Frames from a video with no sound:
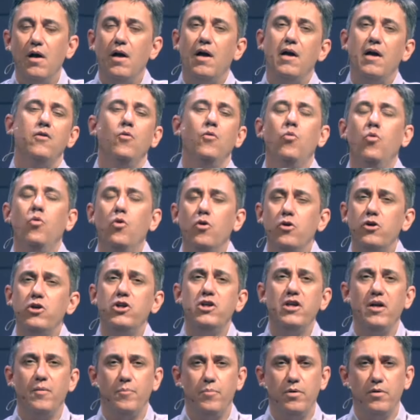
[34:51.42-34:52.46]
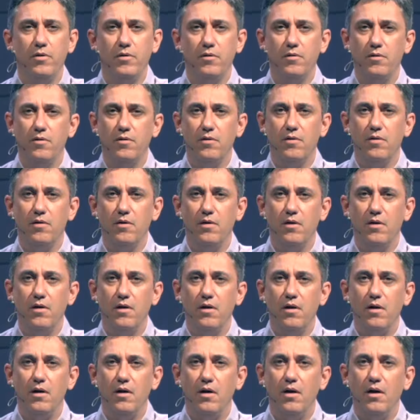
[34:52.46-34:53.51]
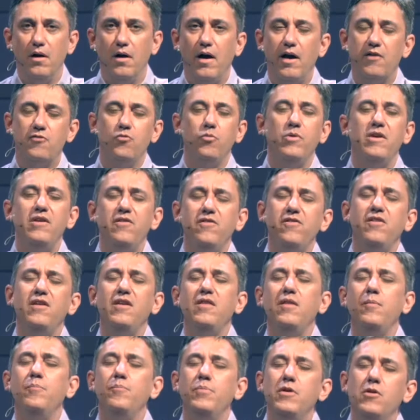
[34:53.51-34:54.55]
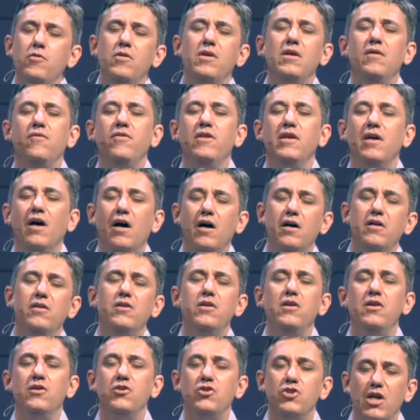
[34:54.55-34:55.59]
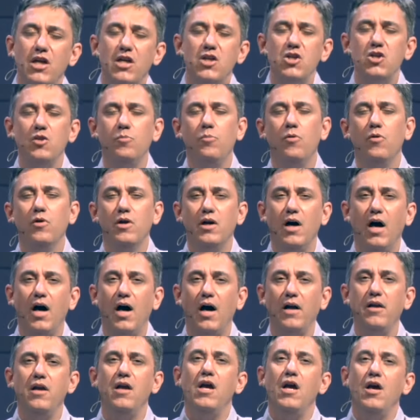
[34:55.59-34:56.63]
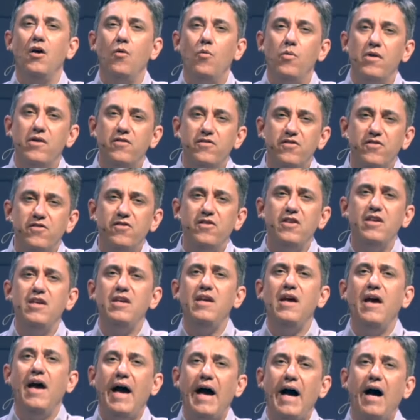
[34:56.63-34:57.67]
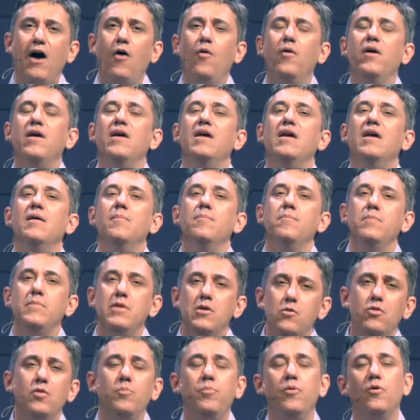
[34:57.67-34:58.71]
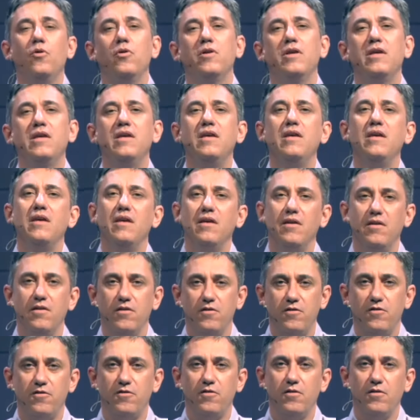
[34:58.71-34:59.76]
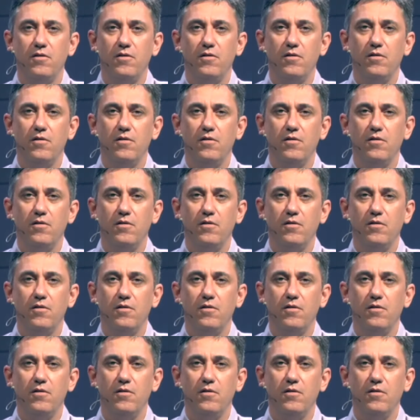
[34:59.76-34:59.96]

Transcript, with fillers: and to worship. As we see the beauty of the unchangeable God, we see how immutable He is.